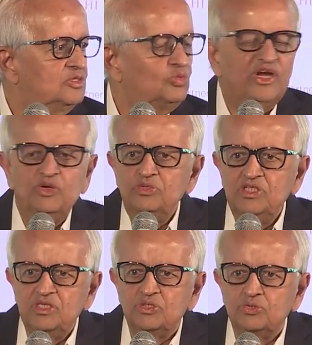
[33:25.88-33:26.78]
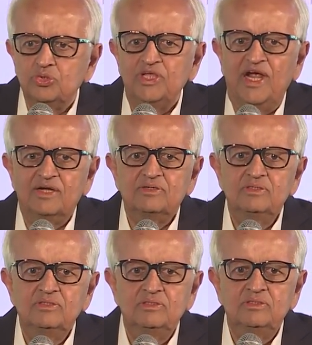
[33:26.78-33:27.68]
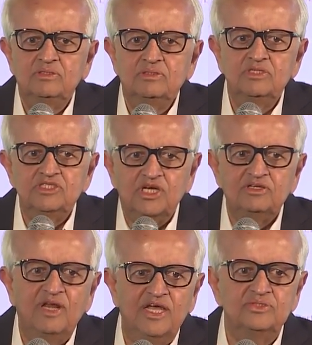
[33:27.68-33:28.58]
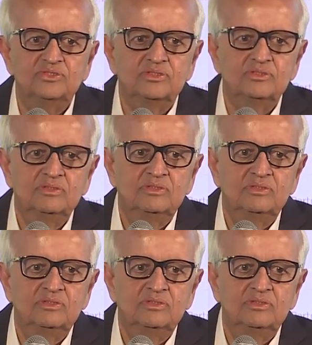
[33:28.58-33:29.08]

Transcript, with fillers: So why do we need to do that? Decentralize